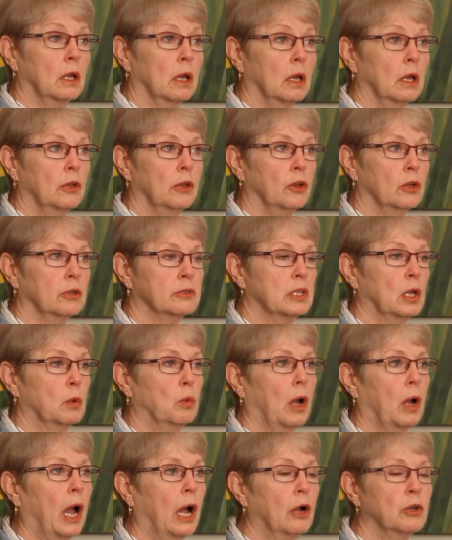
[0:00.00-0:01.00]
And you're going to say, well,
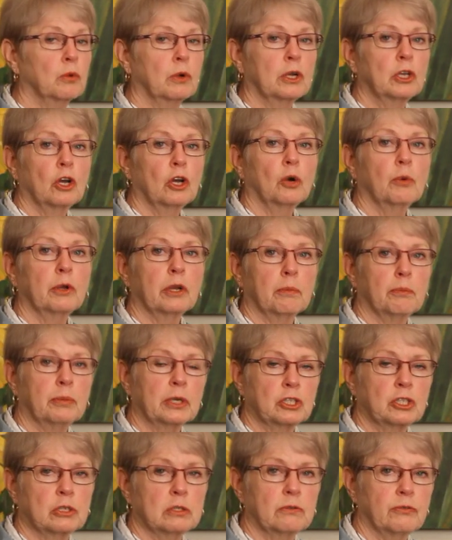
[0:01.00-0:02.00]
how do I know when a
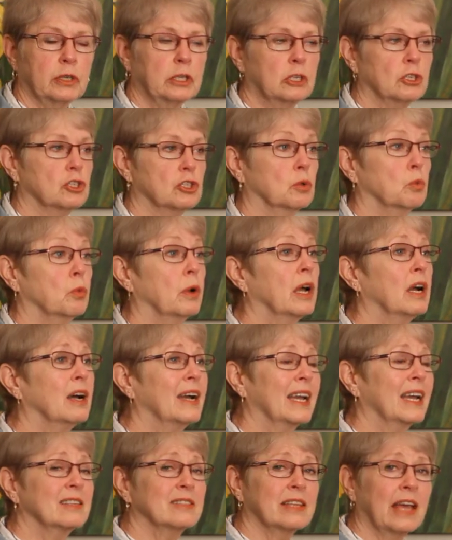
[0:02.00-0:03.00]
picture's finished? Well,
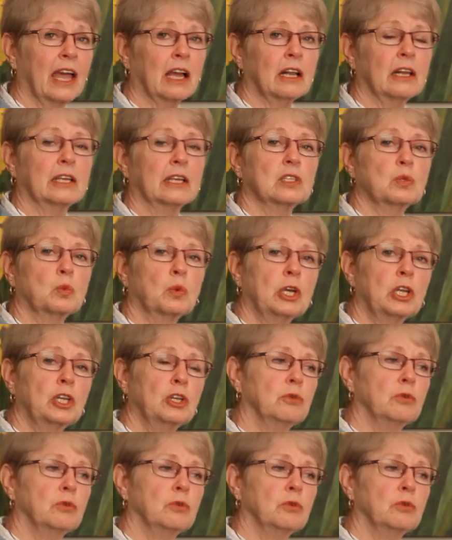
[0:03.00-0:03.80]
exactly. It's when you